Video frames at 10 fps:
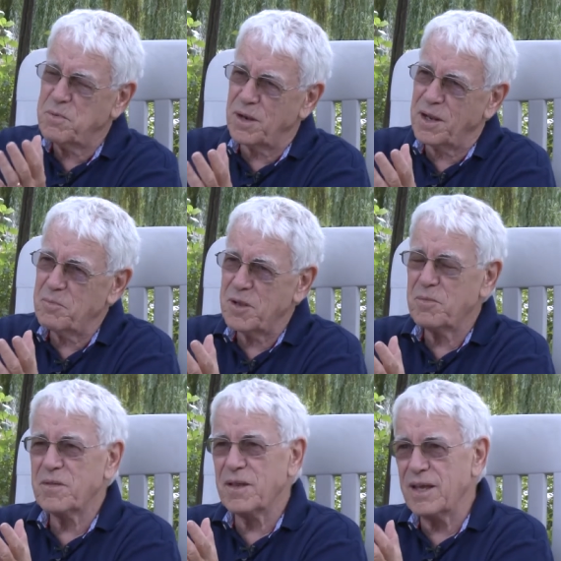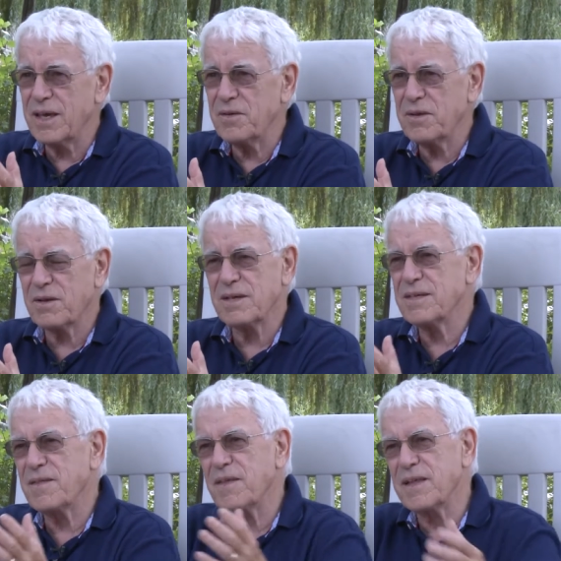a little bit about the layout here, because
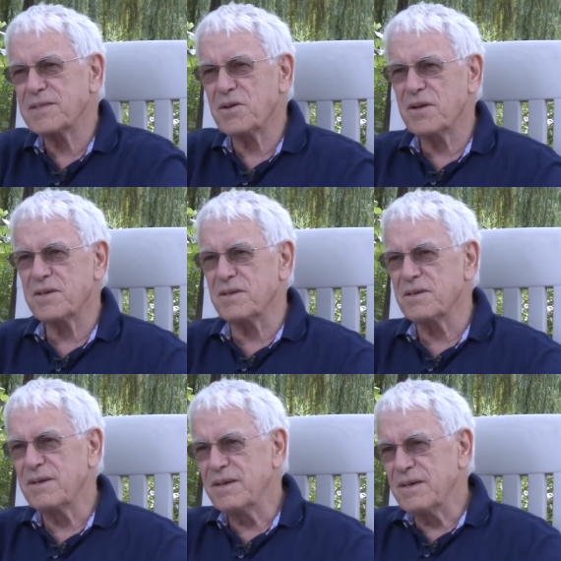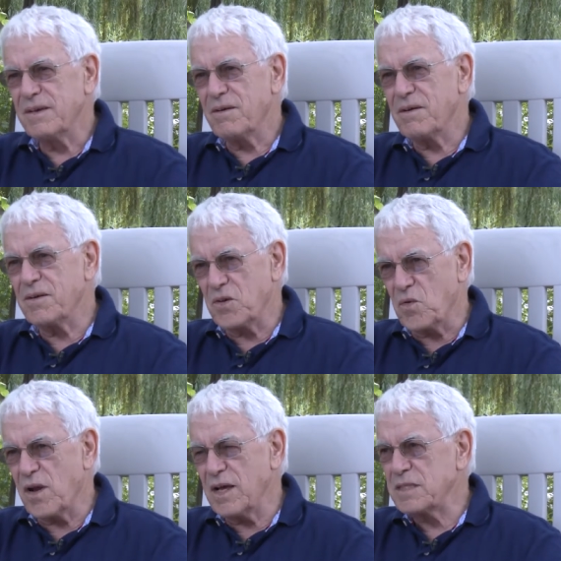I think that's hard to hard to
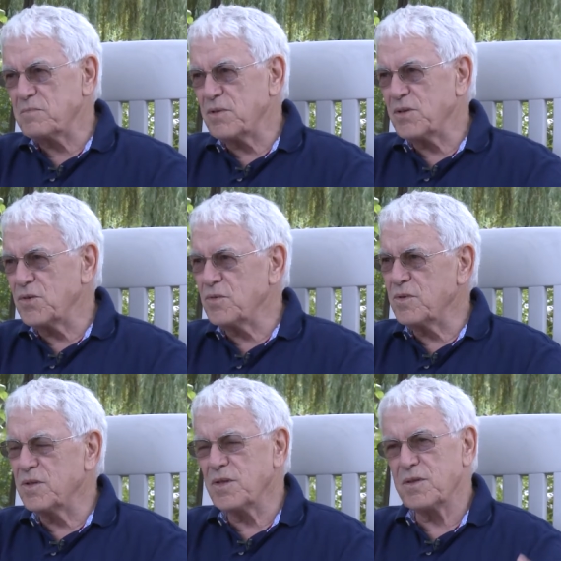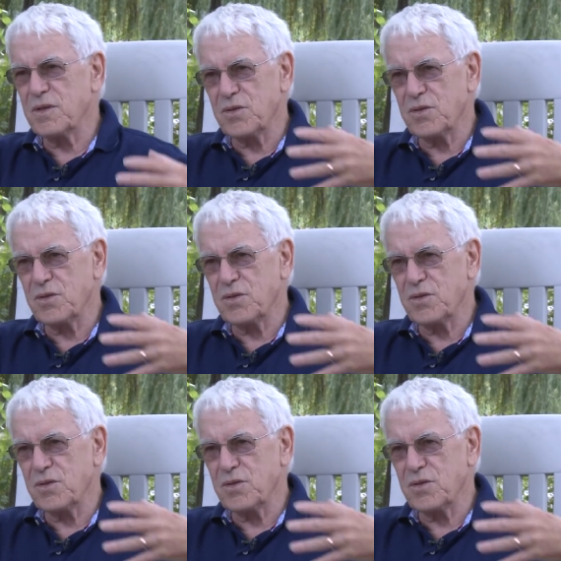grasp that you that the,